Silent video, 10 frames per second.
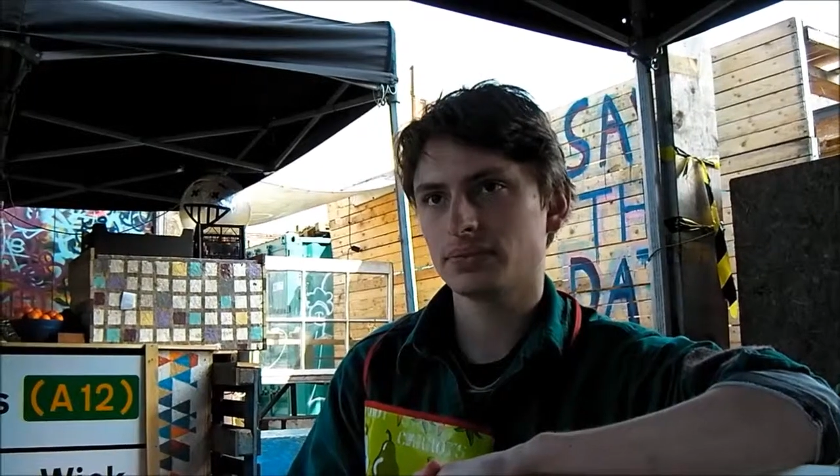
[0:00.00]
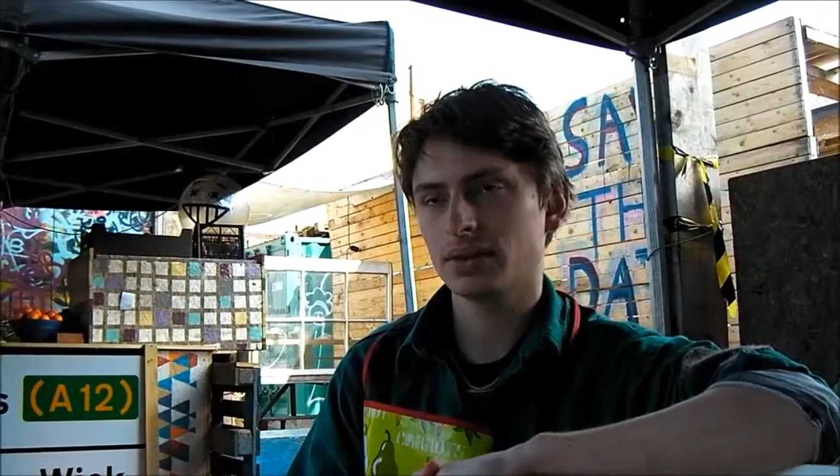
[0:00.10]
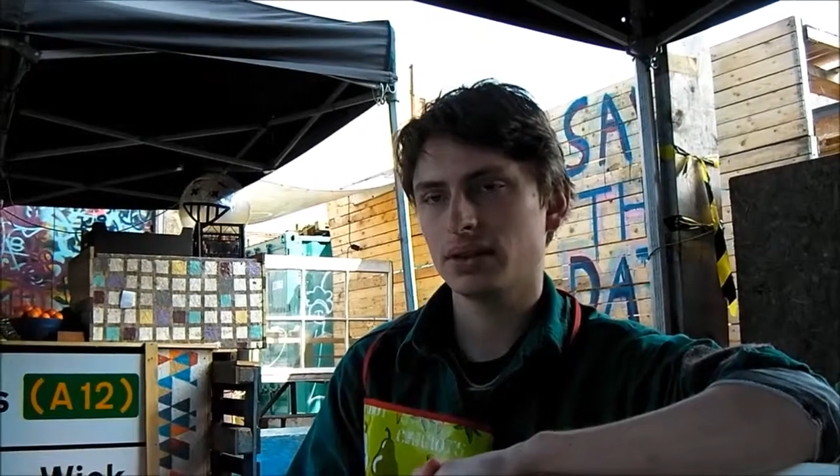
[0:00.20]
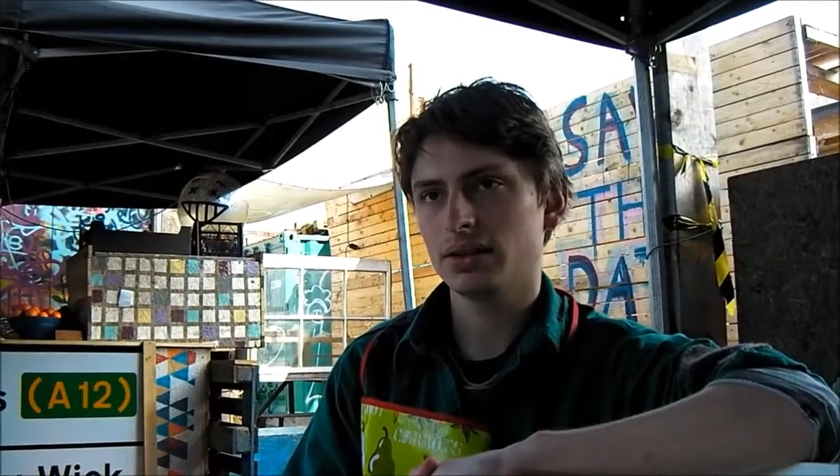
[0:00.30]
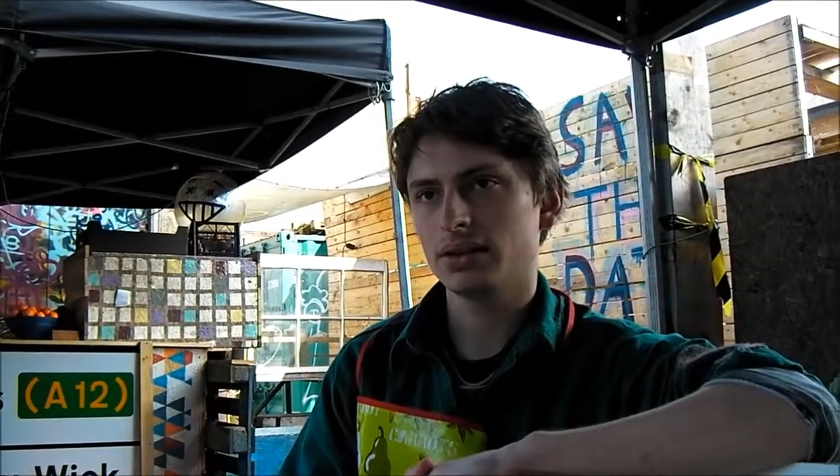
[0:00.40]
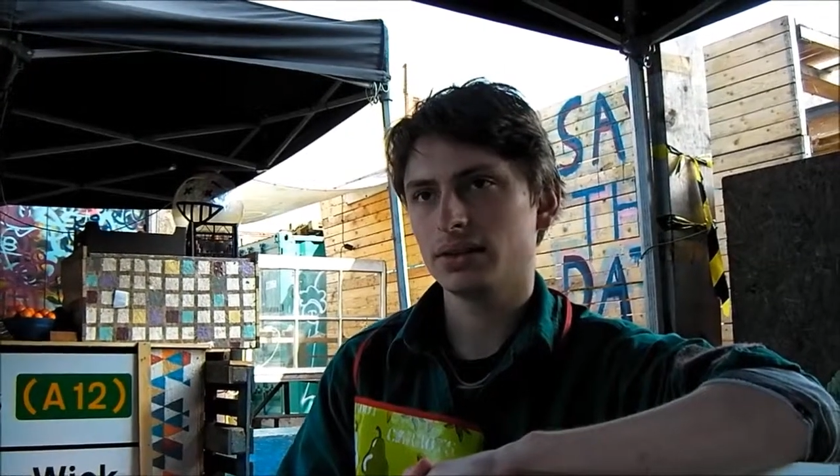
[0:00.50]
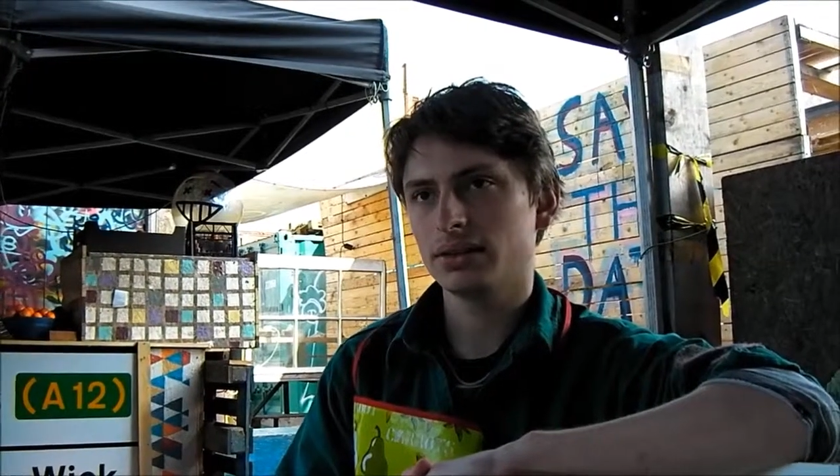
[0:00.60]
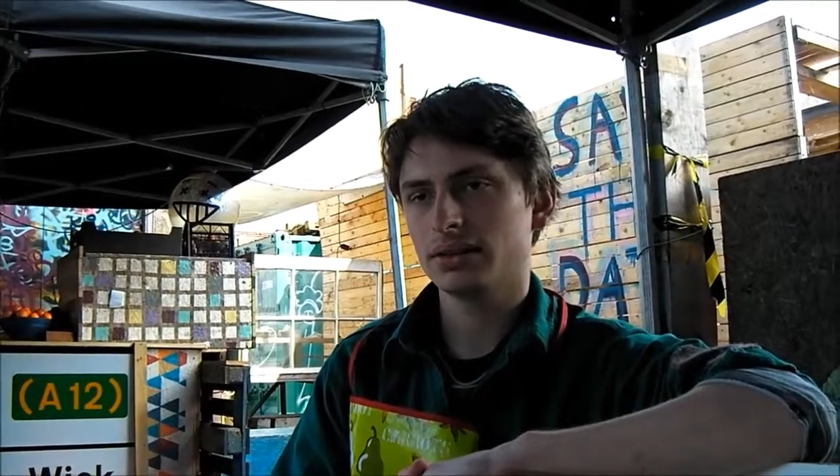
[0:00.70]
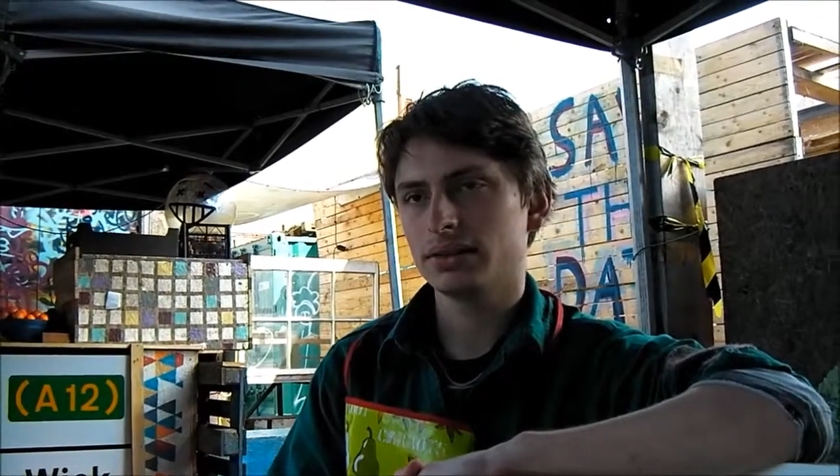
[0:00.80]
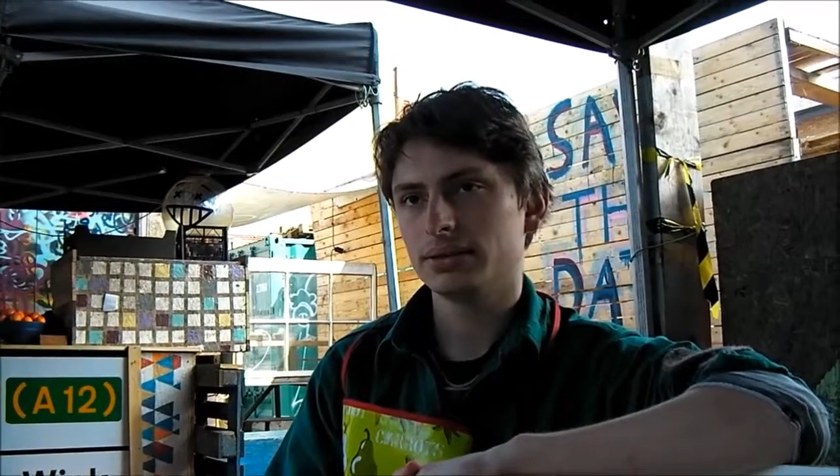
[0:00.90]

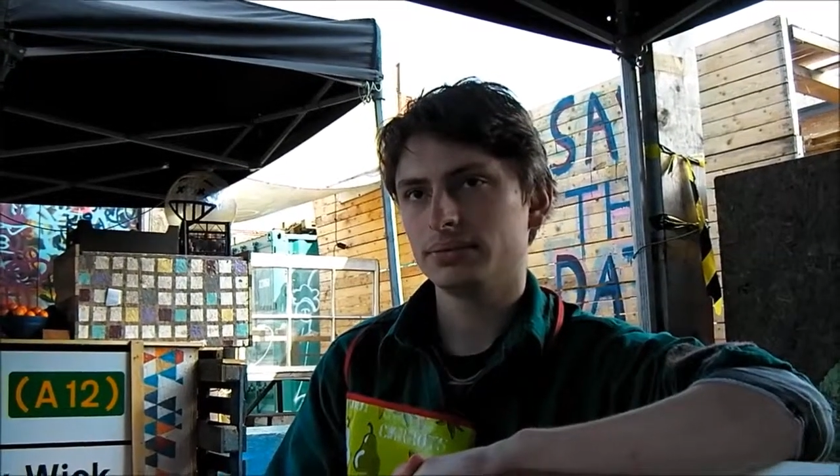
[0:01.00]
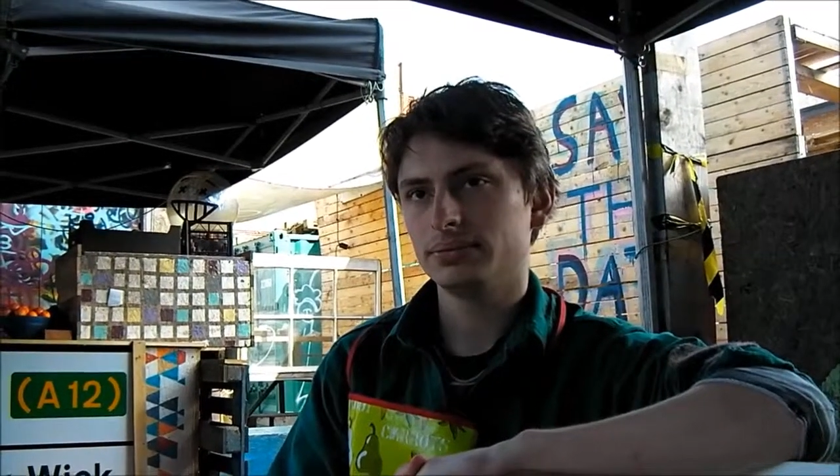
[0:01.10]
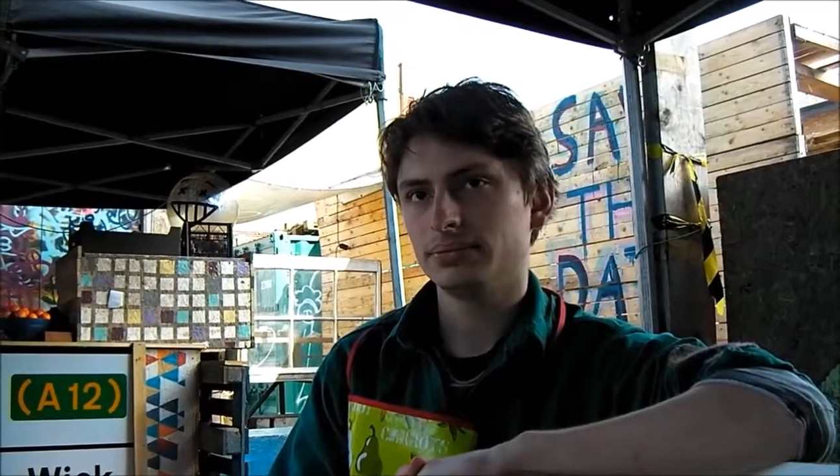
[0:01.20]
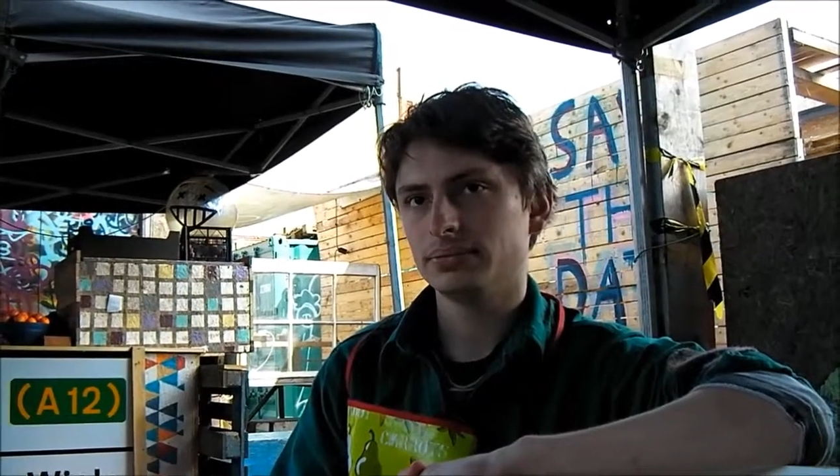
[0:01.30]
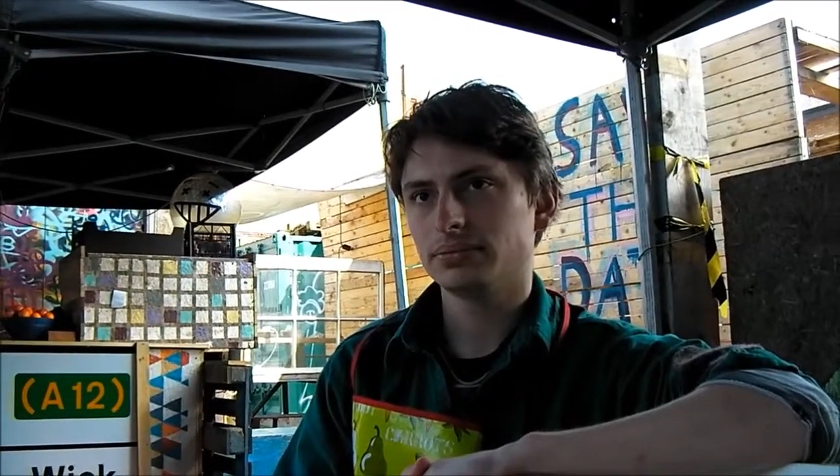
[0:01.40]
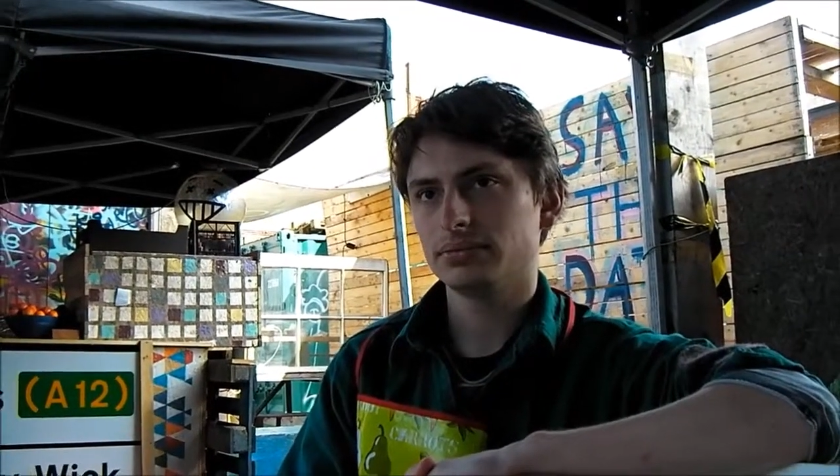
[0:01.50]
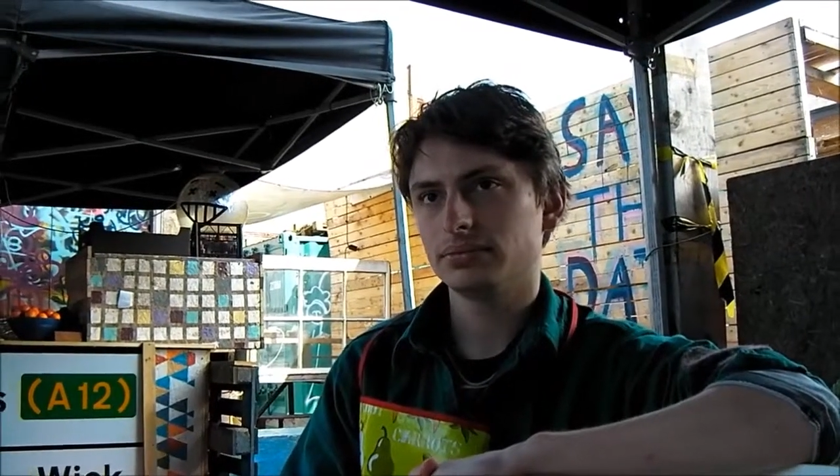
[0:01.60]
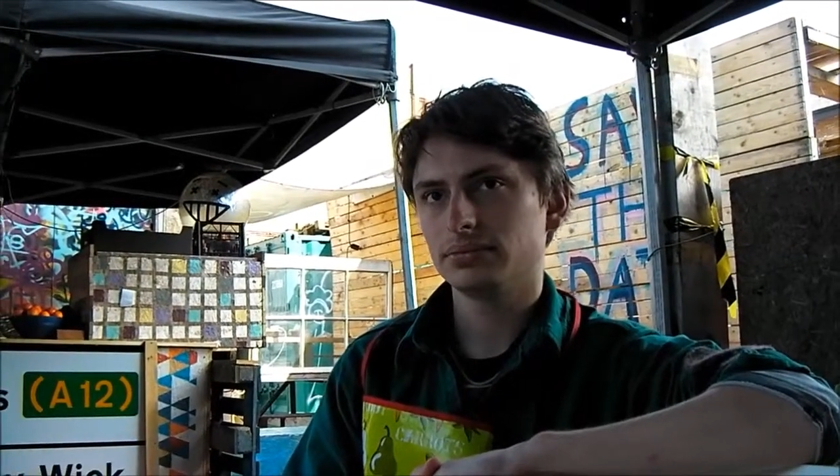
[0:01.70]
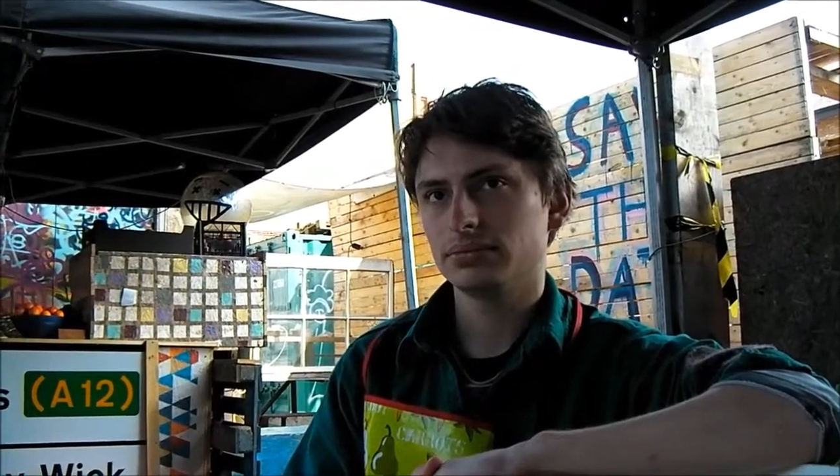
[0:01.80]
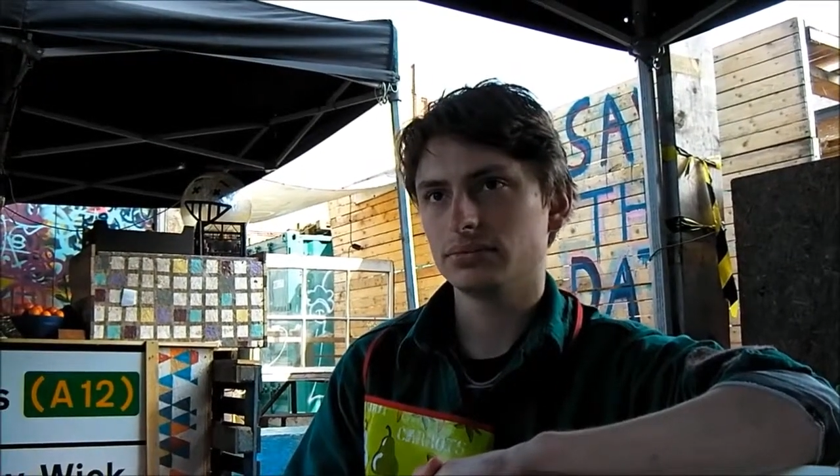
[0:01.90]
recognising that there's quite a lot of
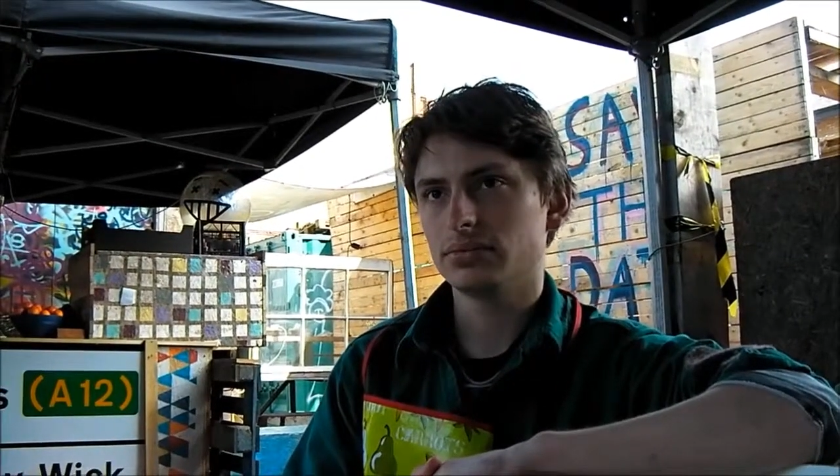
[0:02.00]
people who